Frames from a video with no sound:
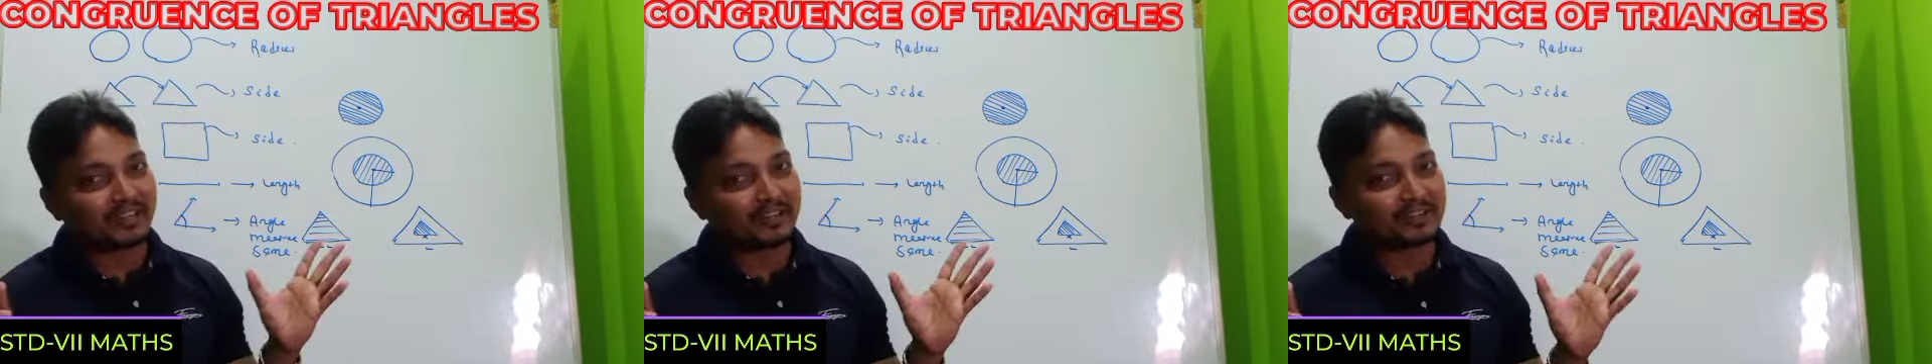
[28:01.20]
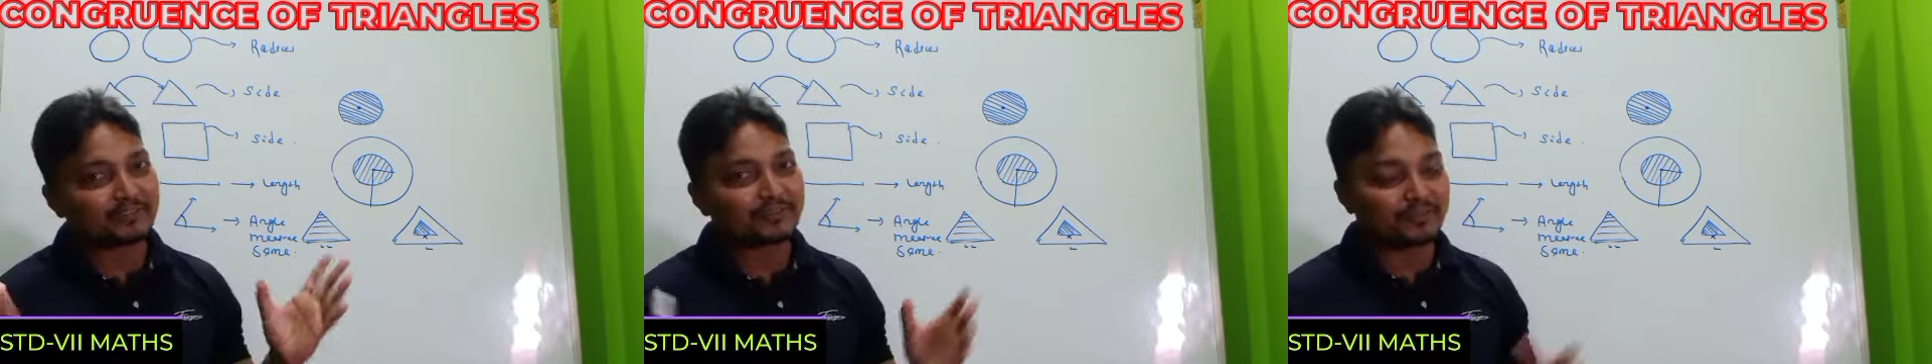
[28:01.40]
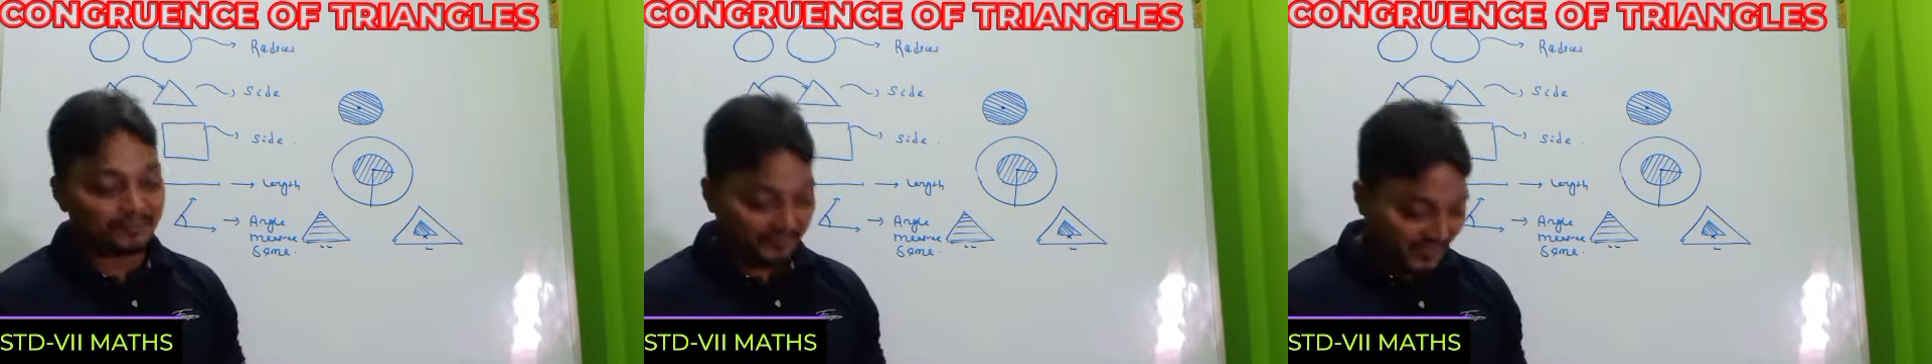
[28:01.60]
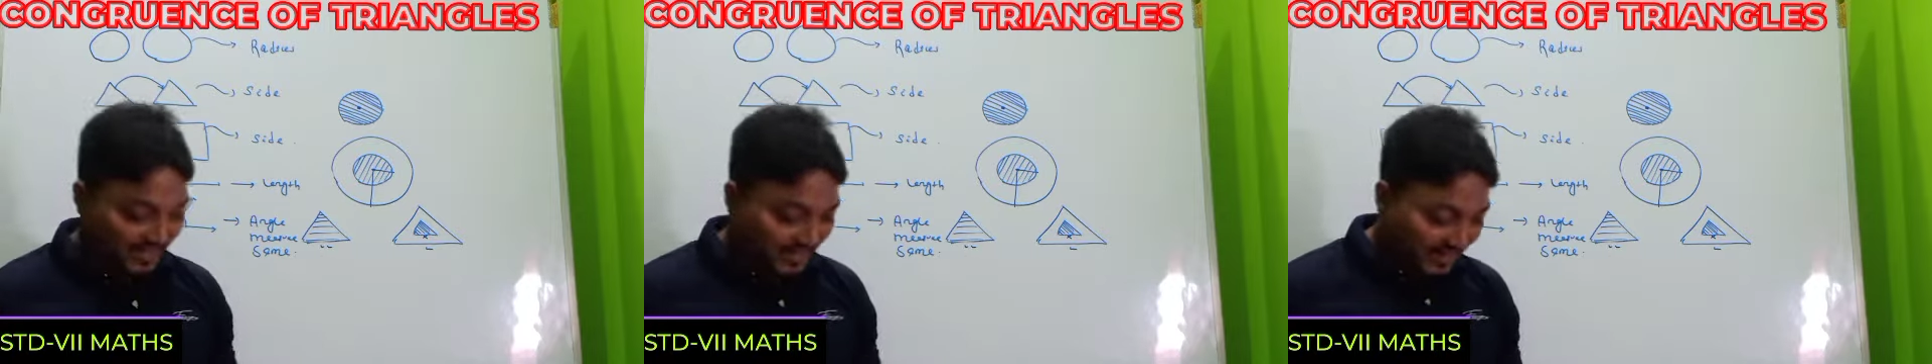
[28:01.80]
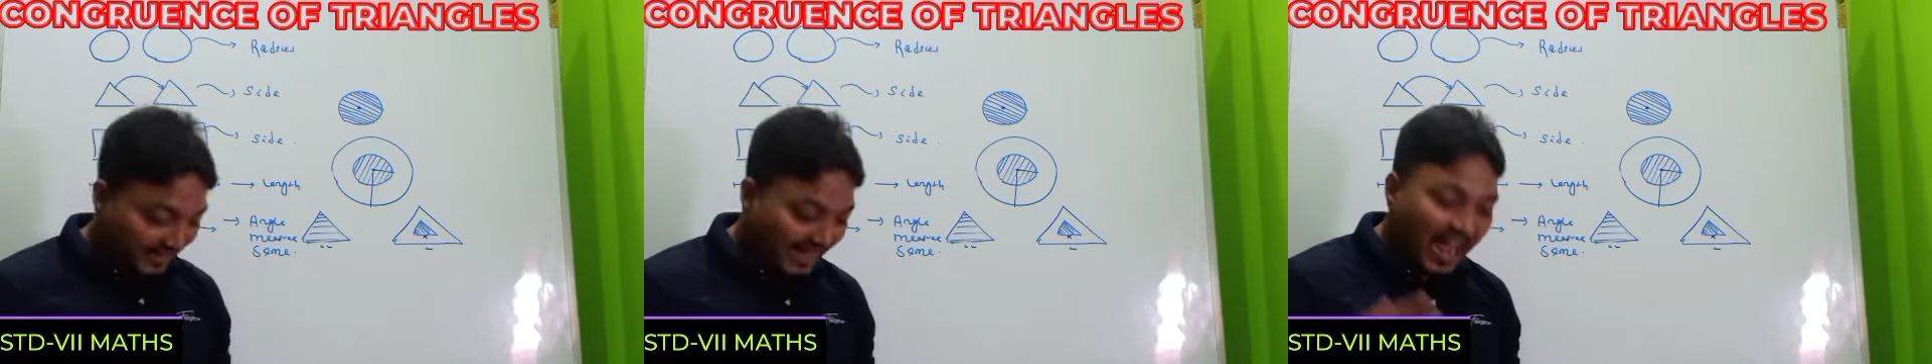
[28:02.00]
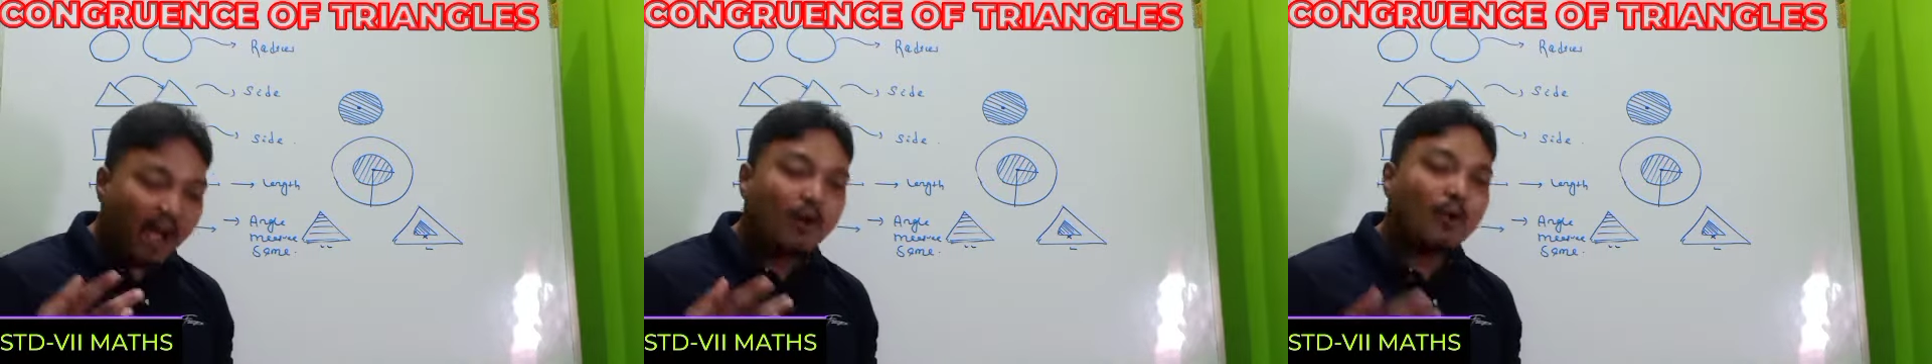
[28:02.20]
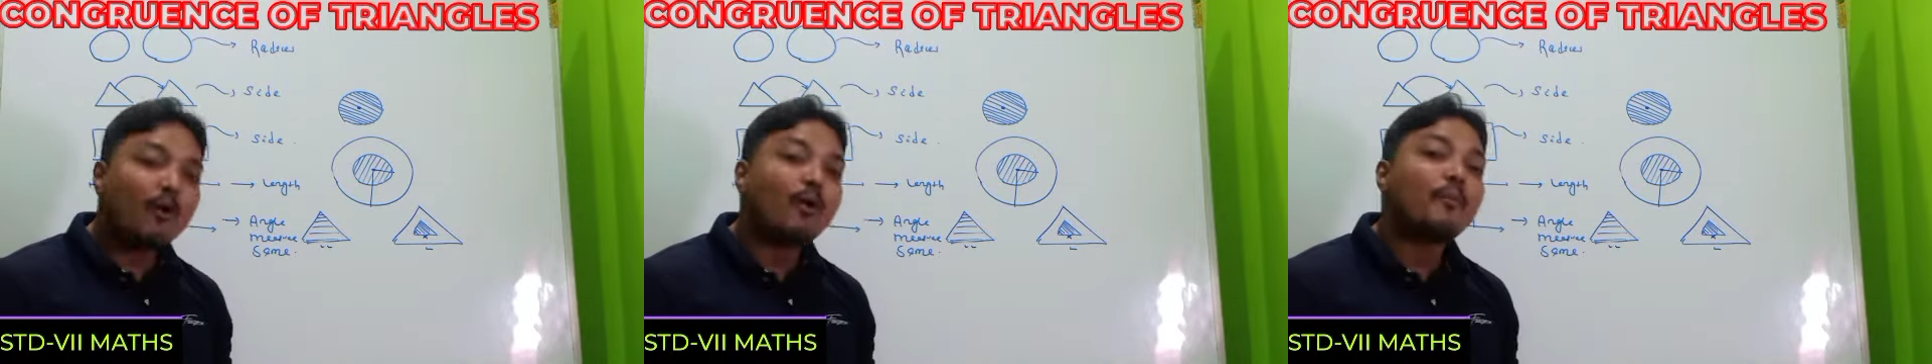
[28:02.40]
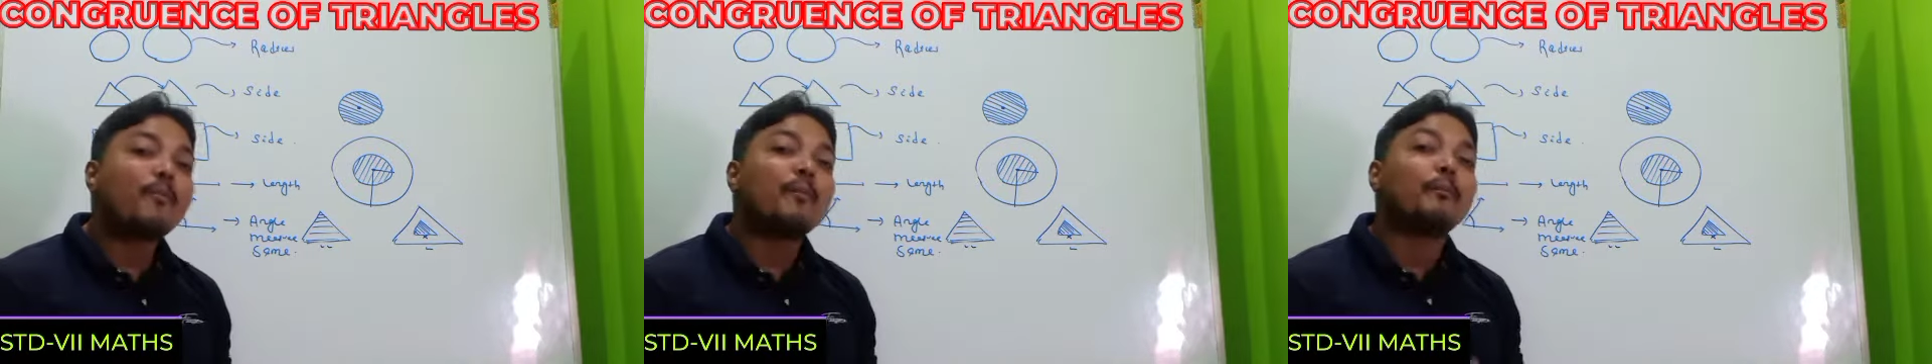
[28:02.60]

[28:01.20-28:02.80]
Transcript: understood? Now